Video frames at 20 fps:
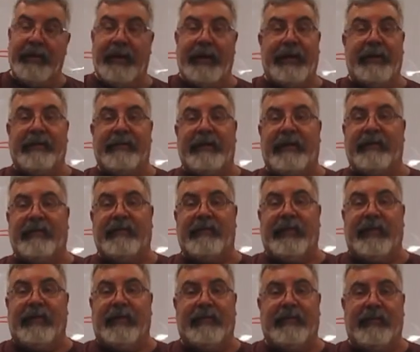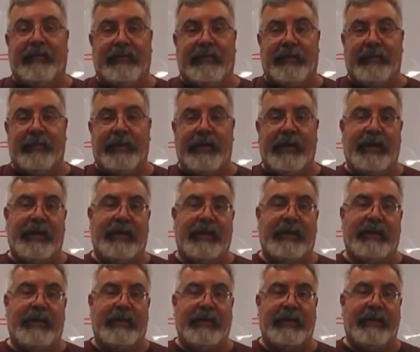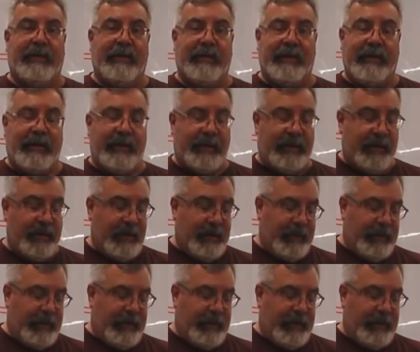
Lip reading: and that sucks because I mean I had it done already.